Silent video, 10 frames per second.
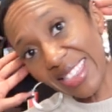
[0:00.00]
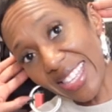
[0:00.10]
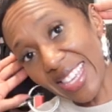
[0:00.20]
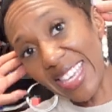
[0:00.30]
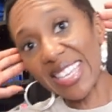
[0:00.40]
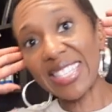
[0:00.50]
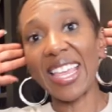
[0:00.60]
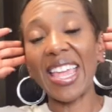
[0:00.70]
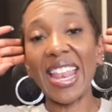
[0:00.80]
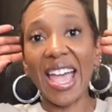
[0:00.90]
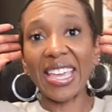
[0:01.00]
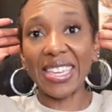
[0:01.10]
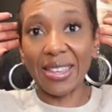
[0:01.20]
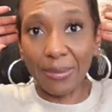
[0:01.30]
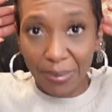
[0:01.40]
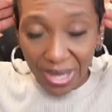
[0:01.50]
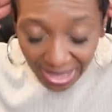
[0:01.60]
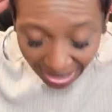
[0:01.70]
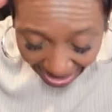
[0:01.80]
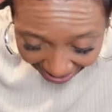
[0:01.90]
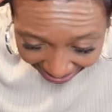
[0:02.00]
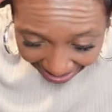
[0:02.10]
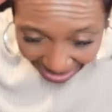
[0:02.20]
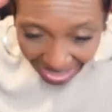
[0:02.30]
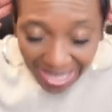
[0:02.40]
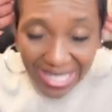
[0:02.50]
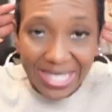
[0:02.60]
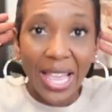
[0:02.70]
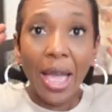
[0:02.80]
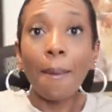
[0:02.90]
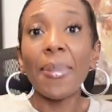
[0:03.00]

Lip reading: this and I can bend like this,